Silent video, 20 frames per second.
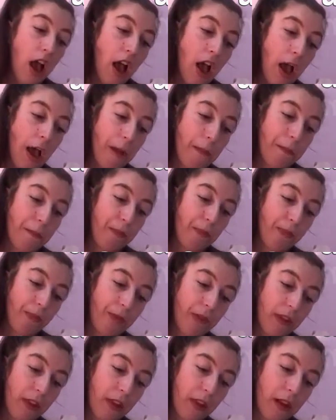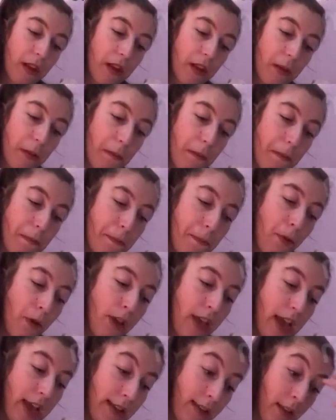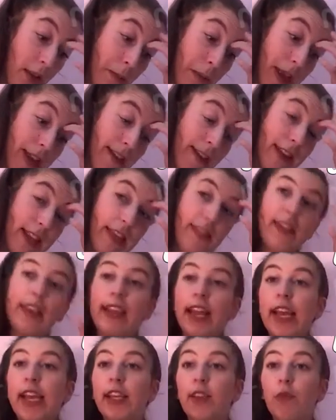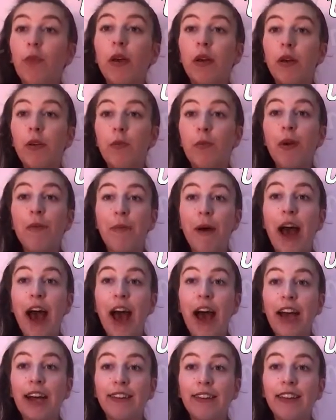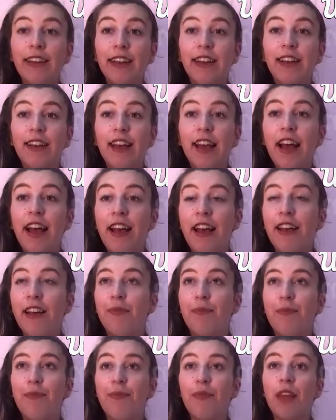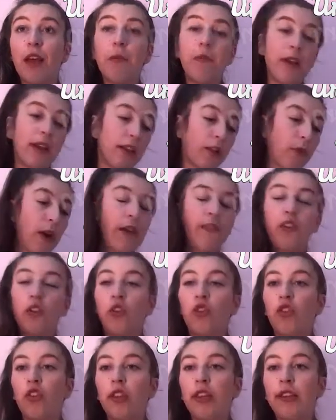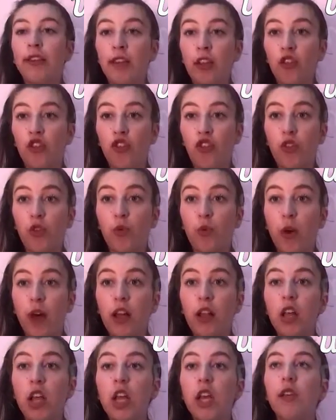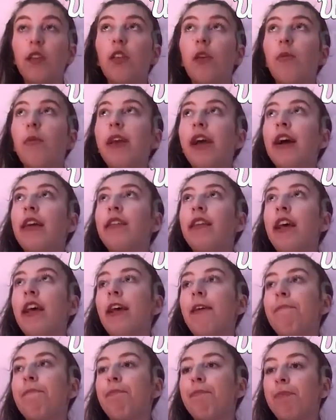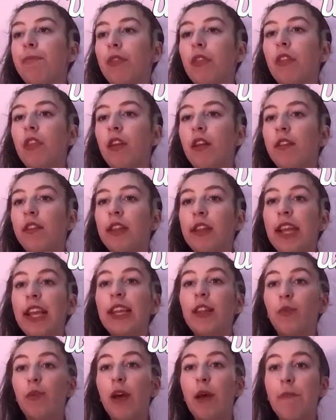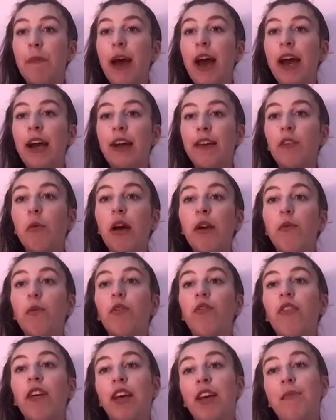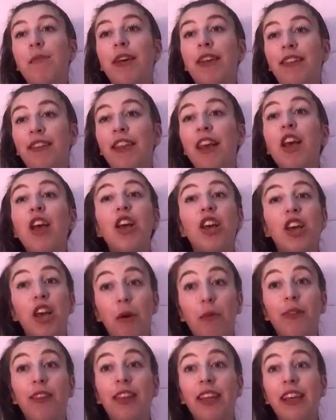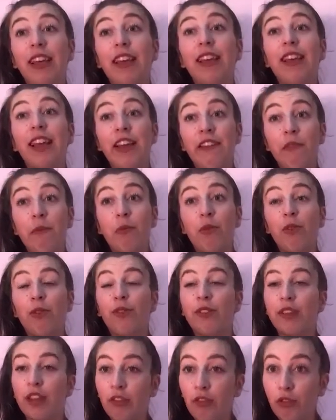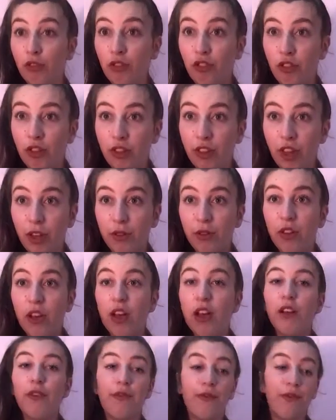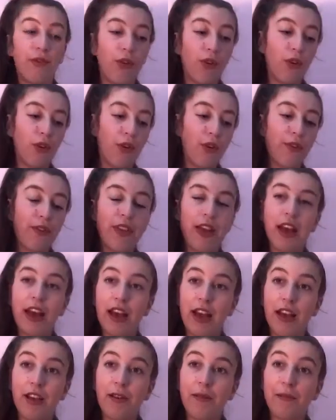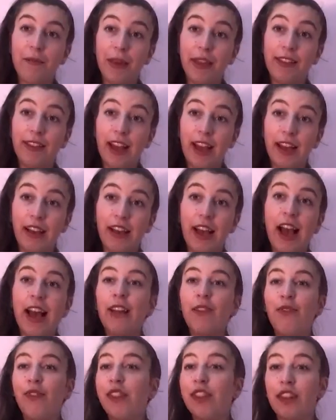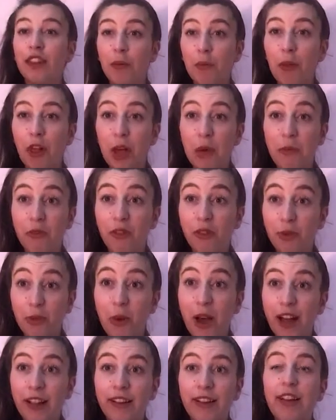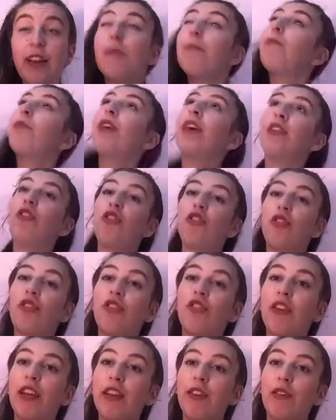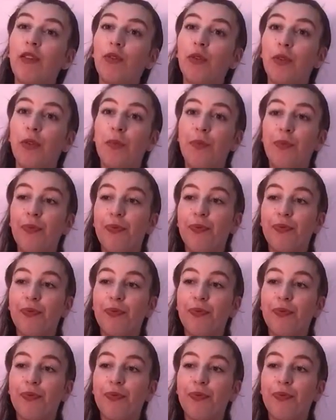But yeah, so basically the days were packed, and we had quite a few study sessions as well. So we had the days were packed, so I would recommend going to Liverpool Central Studios for their BTEC and for the Diploma as well. But it's just a great school.